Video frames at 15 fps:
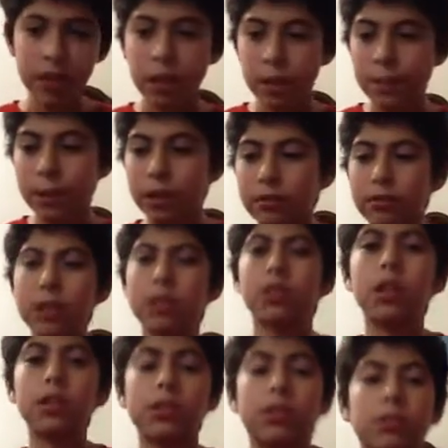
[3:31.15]
Apparently,
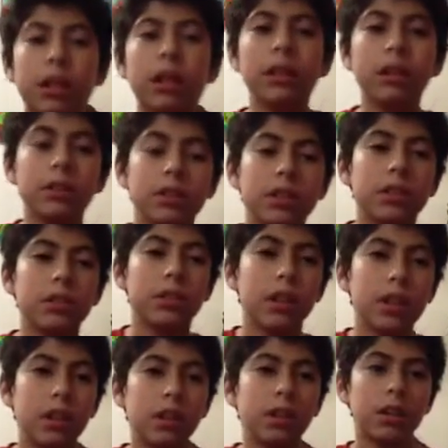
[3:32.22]
Dr. Light sees
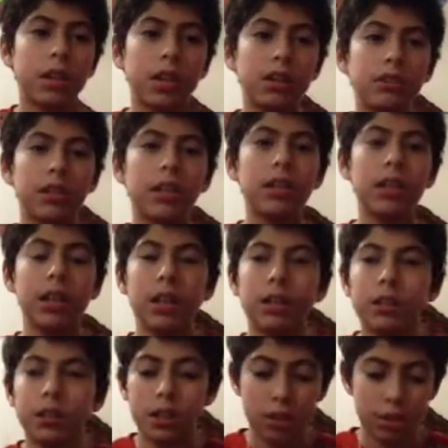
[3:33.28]
Caitlin
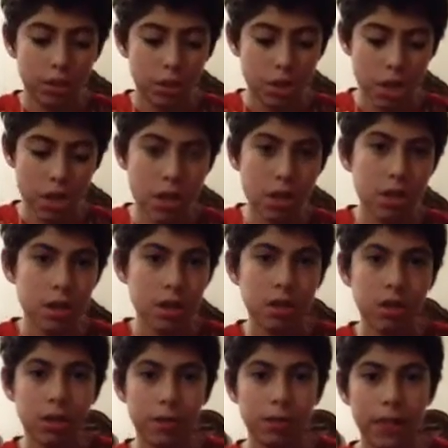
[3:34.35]
and Jay
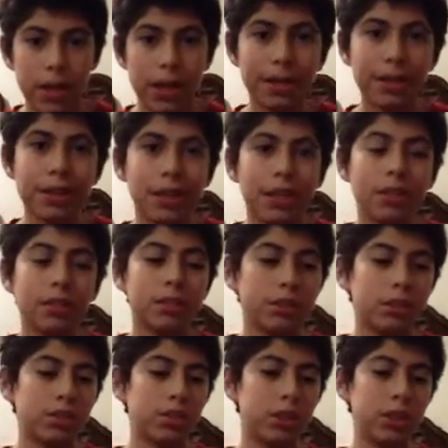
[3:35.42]
in a van, and
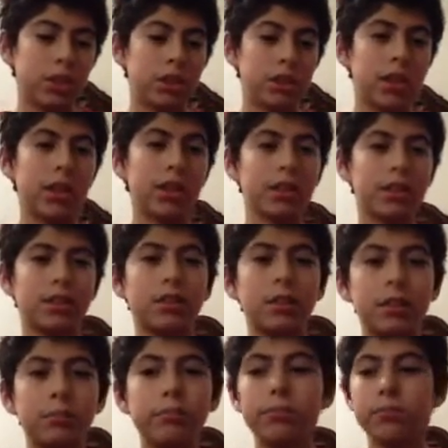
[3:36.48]
so she attacks
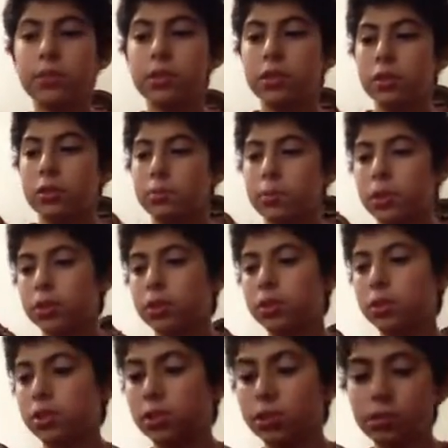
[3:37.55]
them, but they're
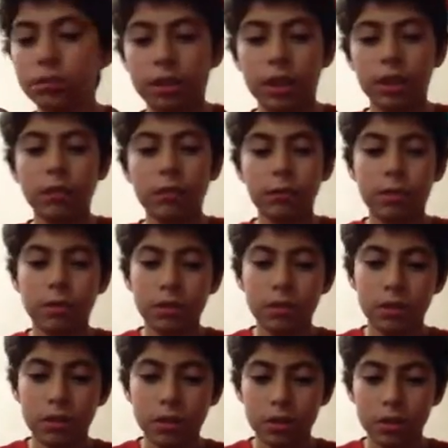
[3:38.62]
still alive.
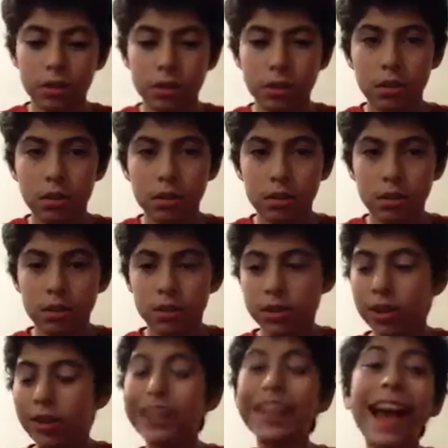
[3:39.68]

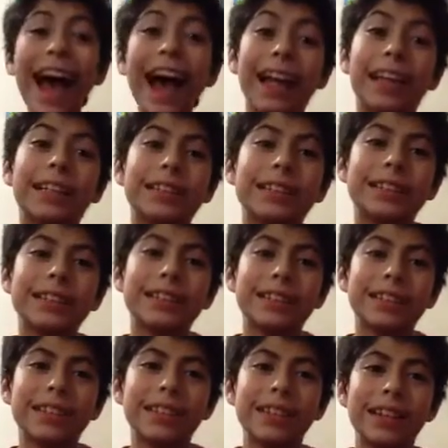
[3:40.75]
So, yes!
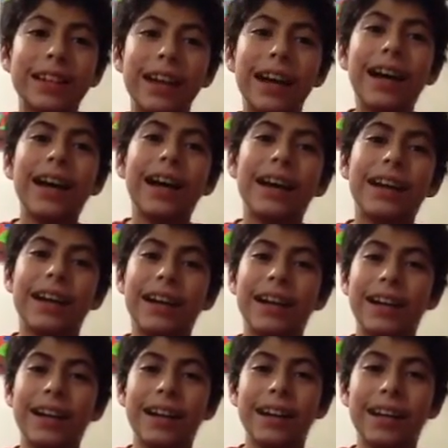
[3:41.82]
Ah, ha,
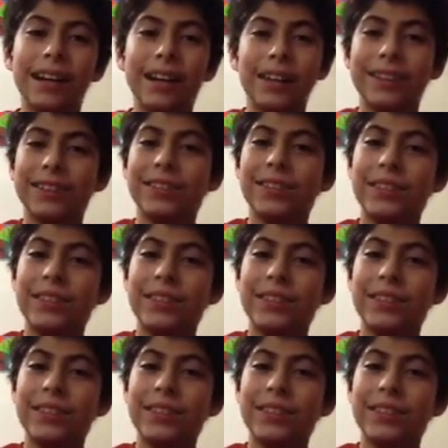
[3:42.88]
ha, ha.